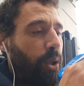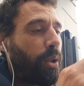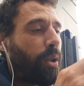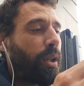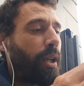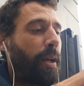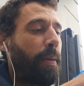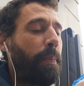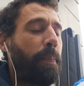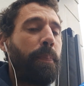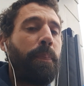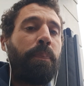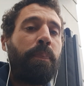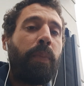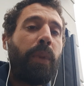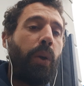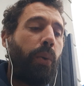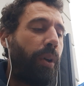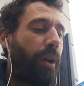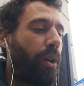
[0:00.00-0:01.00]
okay,
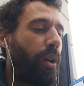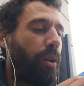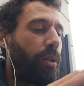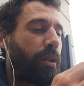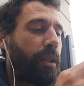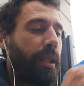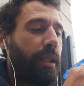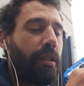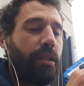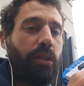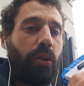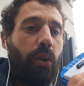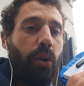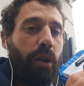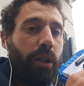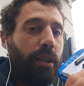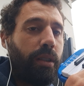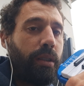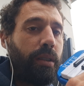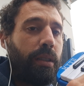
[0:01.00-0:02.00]
we call this
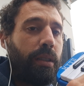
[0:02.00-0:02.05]
chord